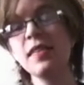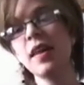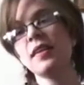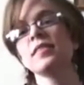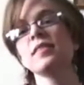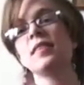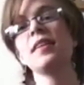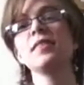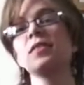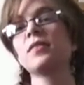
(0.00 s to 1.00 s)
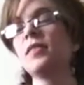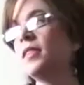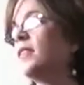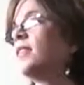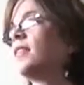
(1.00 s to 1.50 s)
and that is that is
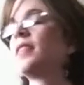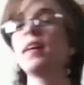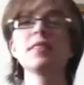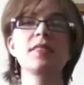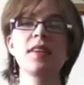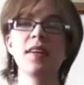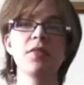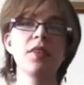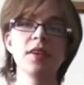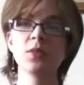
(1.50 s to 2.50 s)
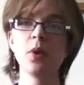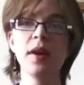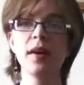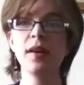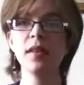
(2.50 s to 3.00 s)
that kind of thing is
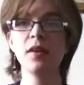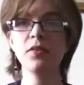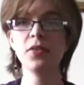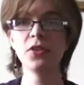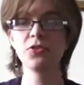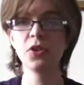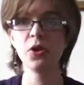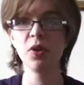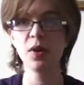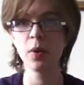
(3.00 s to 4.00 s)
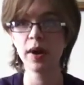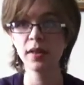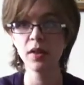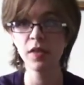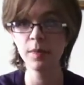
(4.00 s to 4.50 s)
why I love this show and why
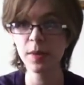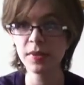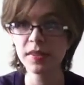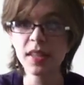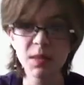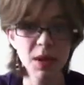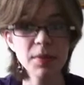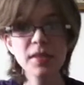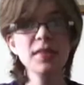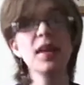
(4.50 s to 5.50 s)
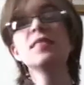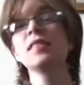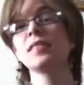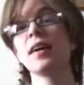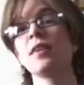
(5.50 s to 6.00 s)
I love the BBC. The BBC does
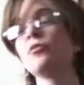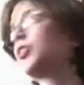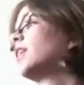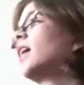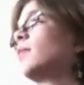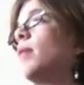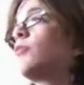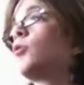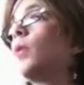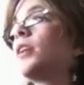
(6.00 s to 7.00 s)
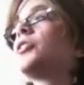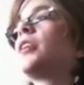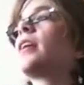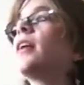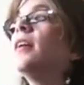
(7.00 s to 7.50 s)
this kind of shit. I remember
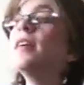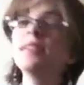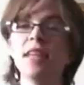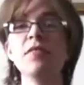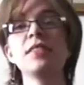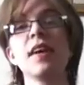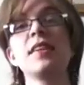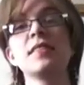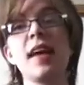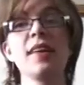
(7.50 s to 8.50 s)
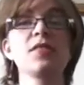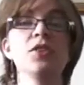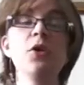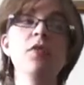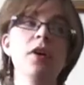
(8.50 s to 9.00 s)
watching David Tennant's
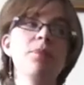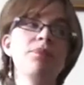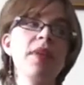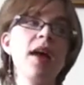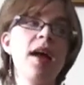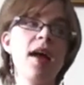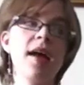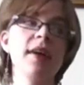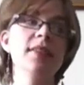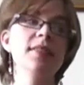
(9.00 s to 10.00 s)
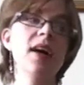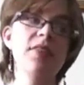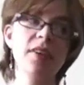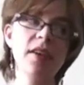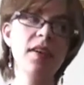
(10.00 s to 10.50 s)
Casanova, and I
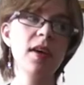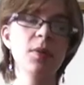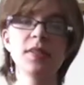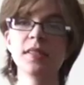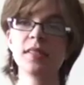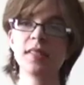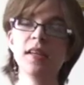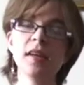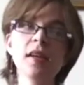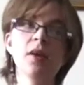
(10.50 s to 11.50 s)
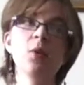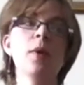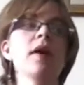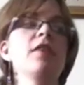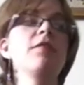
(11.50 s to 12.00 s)
think it was in the scene
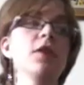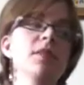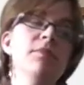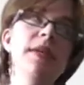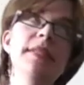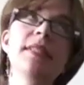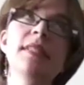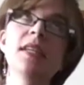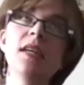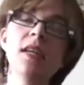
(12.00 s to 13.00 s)
where he first meets